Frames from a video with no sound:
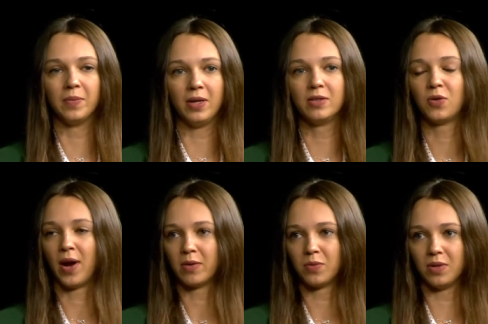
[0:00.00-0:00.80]

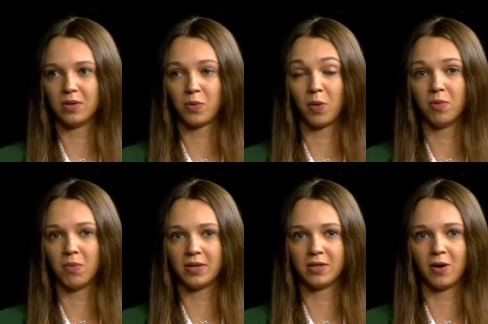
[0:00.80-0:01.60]
interact with
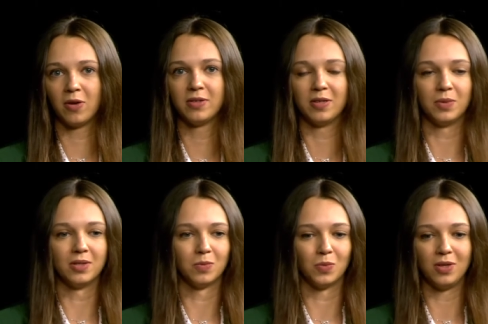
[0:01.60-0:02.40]
problematic content, but
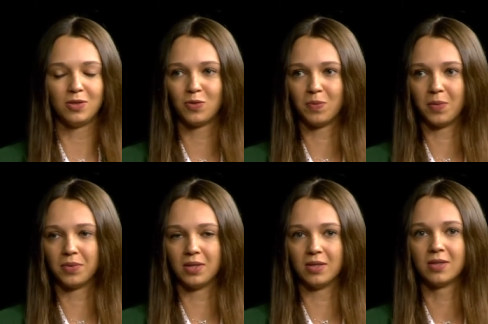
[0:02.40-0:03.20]
we need to remember
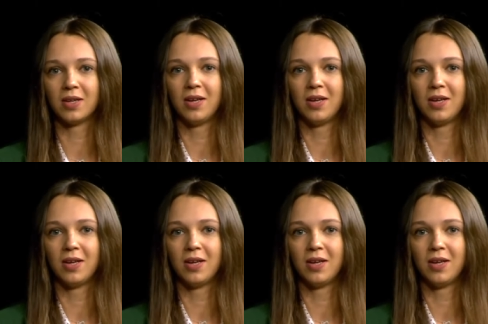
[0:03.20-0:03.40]
that